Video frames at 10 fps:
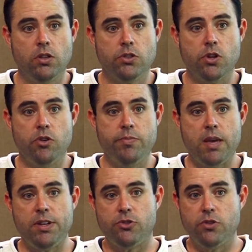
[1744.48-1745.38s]
So it may
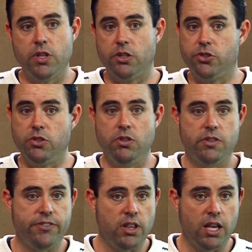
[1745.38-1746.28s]
be true that a student
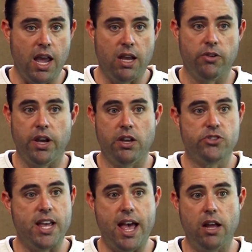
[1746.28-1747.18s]
is feeling angry,
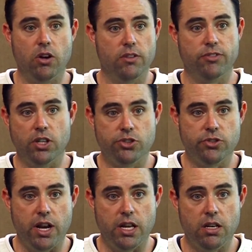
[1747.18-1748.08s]
sad, or
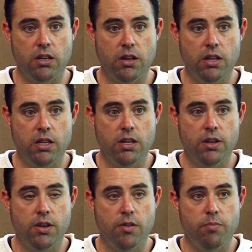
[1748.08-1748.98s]
frustrated,
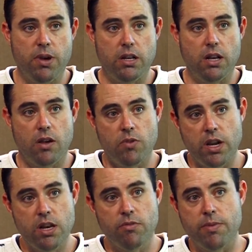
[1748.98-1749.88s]
but I
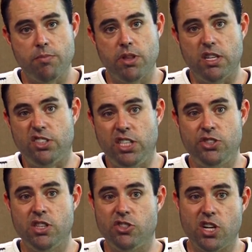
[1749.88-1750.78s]
want you to remember that
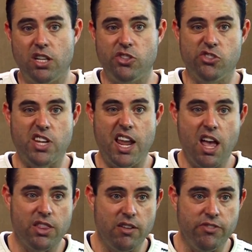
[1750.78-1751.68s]
teaching the child to say
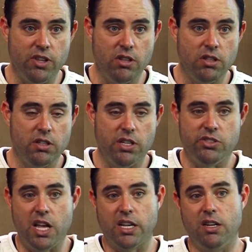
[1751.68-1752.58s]
how they feel is
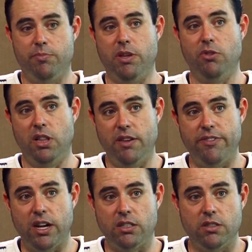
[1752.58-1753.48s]
not going to be really
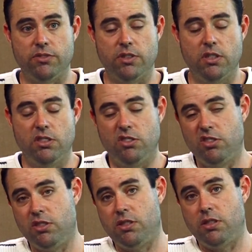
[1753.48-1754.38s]
effective.
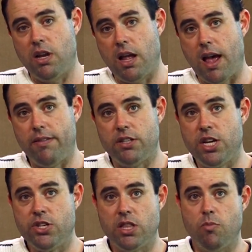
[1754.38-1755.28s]

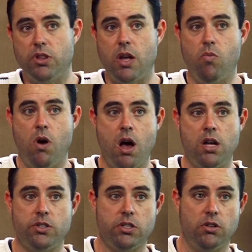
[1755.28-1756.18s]
Teaching them what they
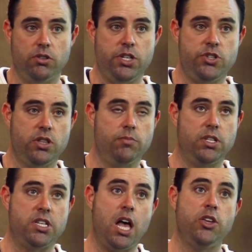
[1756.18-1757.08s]
want or teaching them
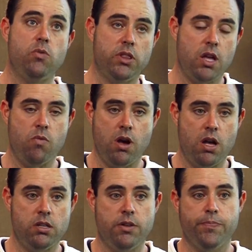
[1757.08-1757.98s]
to tell you what they
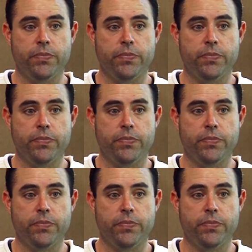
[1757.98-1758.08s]
want